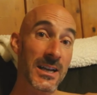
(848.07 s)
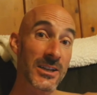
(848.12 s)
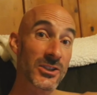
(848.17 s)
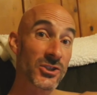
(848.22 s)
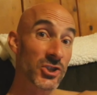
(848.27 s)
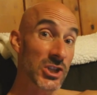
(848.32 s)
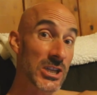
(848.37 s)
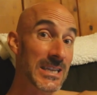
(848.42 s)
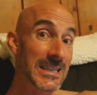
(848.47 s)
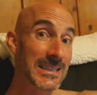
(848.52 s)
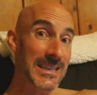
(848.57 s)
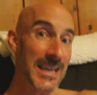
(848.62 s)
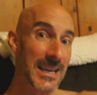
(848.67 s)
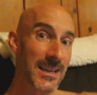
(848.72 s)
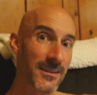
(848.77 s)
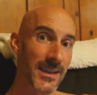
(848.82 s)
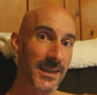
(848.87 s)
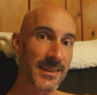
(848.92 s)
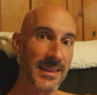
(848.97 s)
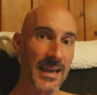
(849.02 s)
a, cheat day
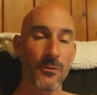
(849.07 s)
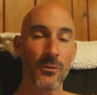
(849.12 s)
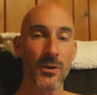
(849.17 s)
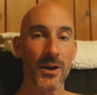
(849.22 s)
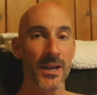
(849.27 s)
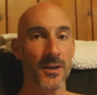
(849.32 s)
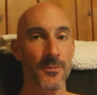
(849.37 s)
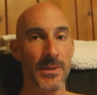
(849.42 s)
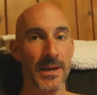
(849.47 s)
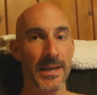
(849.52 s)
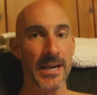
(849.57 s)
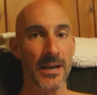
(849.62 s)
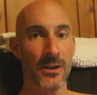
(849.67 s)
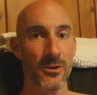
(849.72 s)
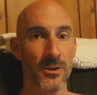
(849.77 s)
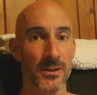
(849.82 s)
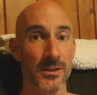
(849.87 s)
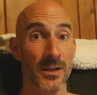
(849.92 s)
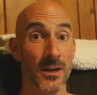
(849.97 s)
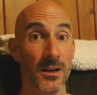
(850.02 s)
like that where I hit my
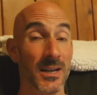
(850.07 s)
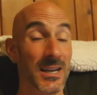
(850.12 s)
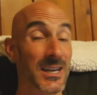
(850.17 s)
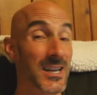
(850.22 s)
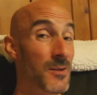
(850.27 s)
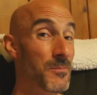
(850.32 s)
caloric target